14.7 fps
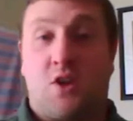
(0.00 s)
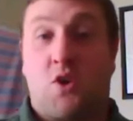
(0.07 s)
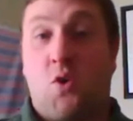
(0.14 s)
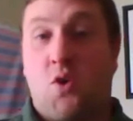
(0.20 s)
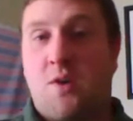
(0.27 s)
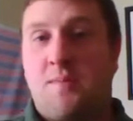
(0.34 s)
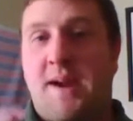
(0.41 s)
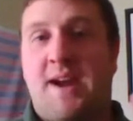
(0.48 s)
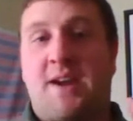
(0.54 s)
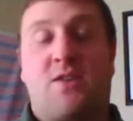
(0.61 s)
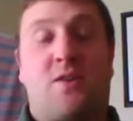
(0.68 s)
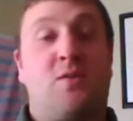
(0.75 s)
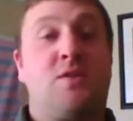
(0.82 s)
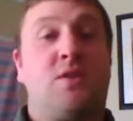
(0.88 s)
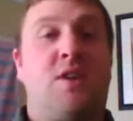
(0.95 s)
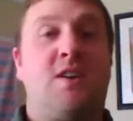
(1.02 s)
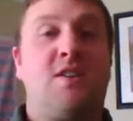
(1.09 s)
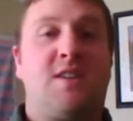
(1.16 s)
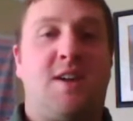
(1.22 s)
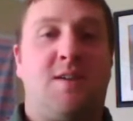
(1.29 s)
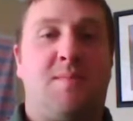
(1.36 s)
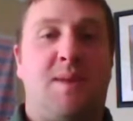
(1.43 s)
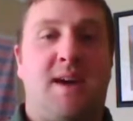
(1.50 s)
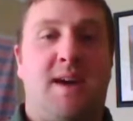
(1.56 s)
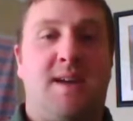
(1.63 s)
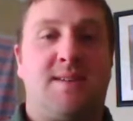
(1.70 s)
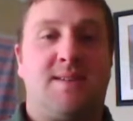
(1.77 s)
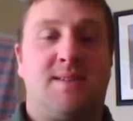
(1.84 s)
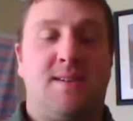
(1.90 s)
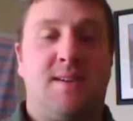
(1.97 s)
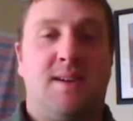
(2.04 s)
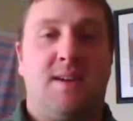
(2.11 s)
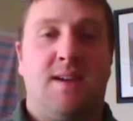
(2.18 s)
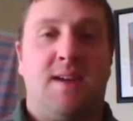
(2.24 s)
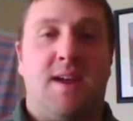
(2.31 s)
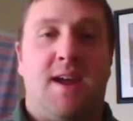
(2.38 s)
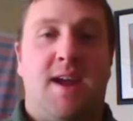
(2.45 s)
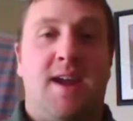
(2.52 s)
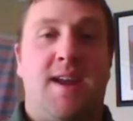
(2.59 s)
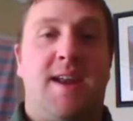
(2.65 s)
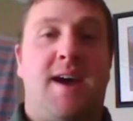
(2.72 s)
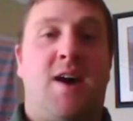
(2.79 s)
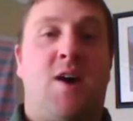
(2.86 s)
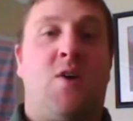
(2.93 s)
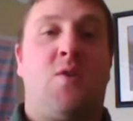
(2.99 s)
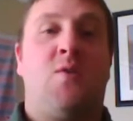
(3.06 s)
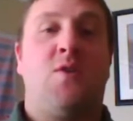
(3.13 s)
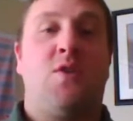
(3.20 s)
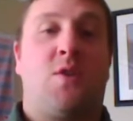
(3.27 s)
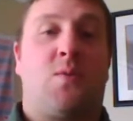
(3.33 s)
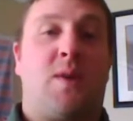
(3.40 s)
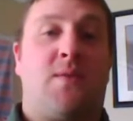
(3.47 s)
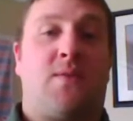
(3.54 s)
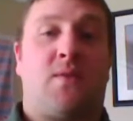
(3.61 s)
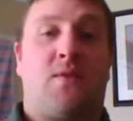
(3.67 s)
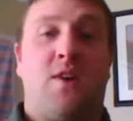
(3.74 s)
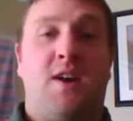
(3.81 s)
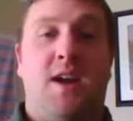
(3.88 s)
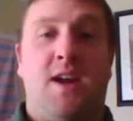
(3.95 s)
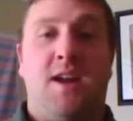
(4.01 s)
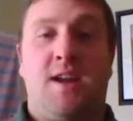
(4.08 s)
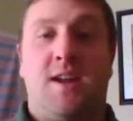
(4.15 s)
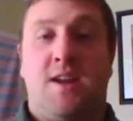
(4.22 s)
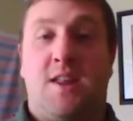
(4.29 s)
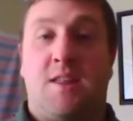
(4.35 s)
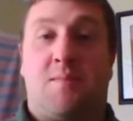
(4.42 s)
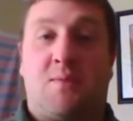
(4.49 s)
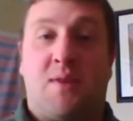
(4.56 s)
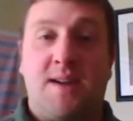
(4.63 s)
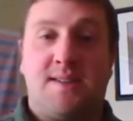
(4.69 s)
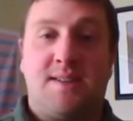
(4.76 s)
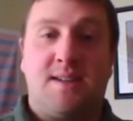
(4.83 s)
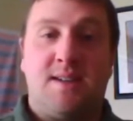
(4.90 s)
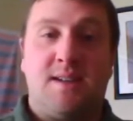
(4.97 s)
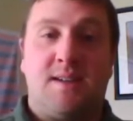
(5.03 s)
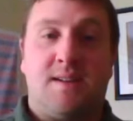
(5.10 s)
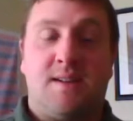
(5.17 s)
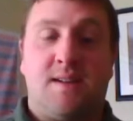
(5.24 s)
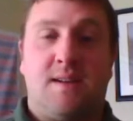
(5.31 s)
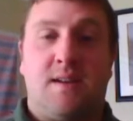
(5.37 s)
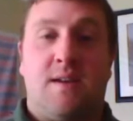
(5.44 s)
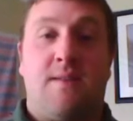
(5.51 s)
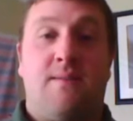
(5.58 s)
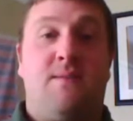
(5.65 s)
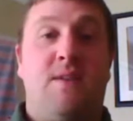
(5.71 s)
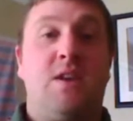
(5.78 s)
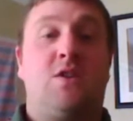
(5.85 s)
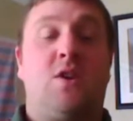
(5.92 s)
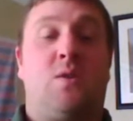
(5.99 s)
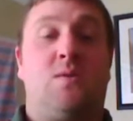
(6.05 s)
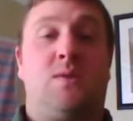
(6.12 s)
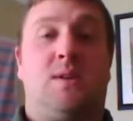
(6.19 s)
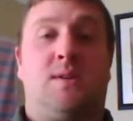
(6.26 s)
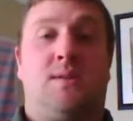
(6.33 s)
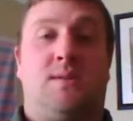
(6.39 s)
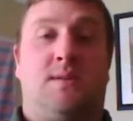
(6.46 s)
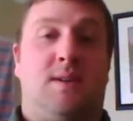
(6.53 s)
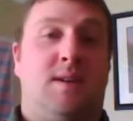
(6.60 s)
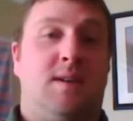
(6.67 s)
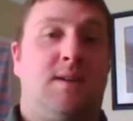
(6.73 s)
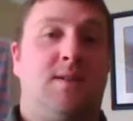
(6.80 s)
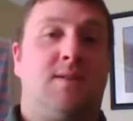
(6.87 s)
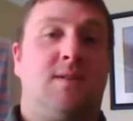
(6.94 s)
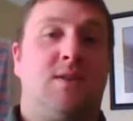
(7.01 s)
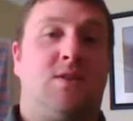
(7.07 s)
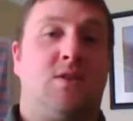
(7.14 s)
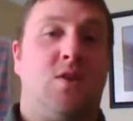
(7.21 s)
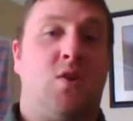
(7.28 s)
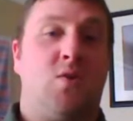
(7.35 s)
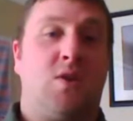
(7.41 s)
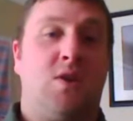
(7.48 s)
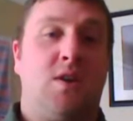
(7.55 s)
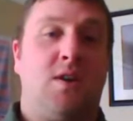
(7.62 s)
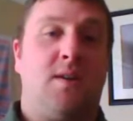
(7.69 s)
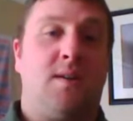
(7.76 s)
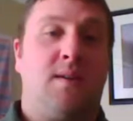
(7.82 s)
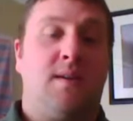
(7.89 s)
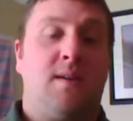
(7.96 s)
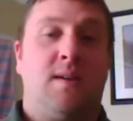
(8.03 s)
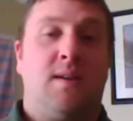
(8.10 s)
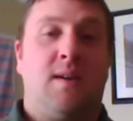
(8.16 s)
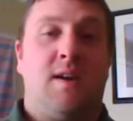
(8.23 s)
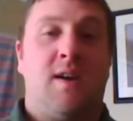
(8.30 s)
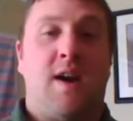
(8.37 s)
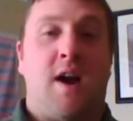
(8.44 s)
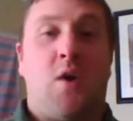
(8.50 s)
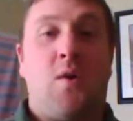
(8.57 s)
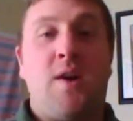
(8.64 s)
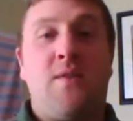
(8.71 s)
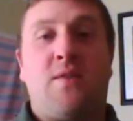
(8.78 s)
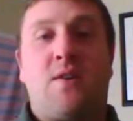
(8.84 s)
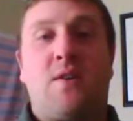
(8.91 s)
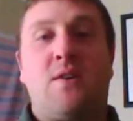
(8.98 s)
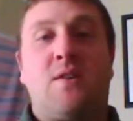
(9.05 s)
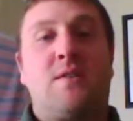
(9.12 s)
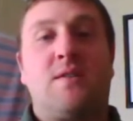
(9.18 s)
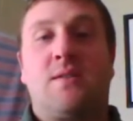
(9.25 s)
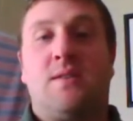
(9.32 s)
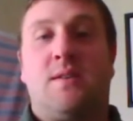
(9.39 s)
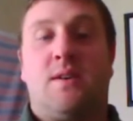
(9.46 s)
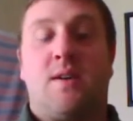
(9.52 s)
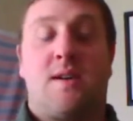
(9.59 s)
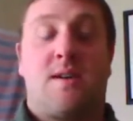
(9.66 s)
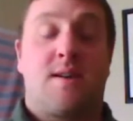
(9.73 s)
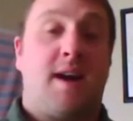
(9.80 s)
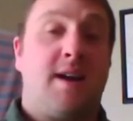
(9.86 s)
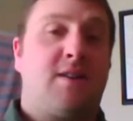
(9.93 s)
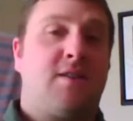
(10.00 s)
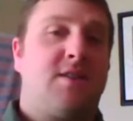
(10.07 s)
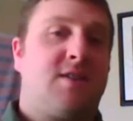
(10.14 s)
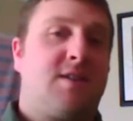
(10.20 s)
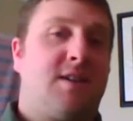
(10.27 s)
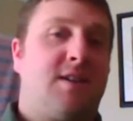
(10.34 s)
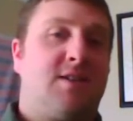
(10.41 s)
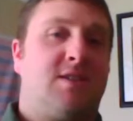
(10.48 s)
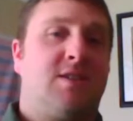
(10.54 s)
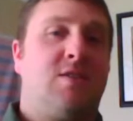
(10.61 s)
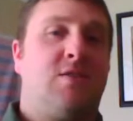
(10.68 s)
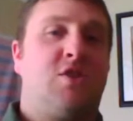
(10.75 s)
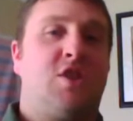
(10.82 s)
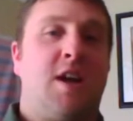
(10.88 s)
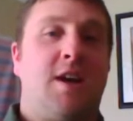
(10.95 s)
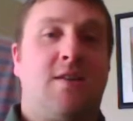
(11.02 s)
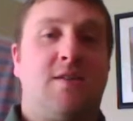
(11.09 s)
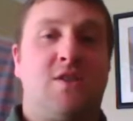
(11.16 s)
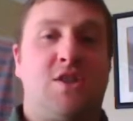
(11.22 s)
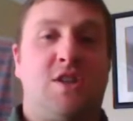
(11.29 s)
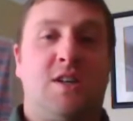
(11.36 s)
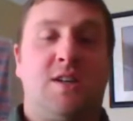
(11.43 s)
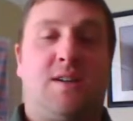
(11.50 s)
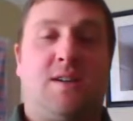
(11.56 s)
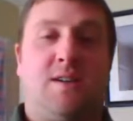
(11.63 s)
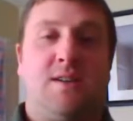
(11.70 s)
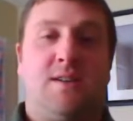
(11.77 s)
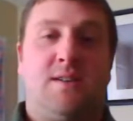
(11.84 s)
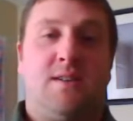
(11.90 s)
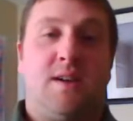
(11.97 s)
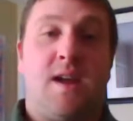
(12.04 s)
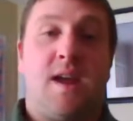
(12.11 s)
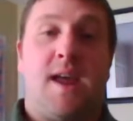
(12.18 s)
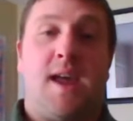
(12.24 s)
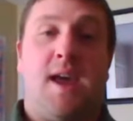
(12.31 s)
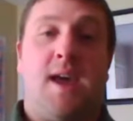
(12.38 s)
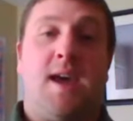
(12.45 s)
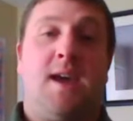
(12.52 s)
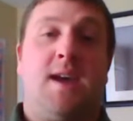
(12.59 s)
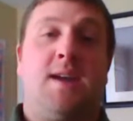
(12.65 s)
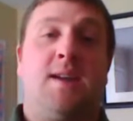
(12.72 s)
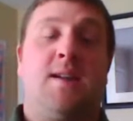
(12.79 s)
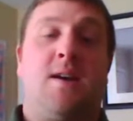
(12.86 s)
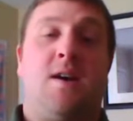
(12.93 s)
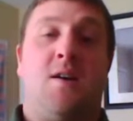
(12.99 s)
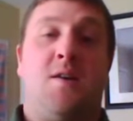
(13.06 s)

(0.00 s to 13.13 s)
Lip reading: the quarterback, throws a touchdown pass, and now the referee, the president, vetoes it, says it's no good. However, Congress can still challenge it and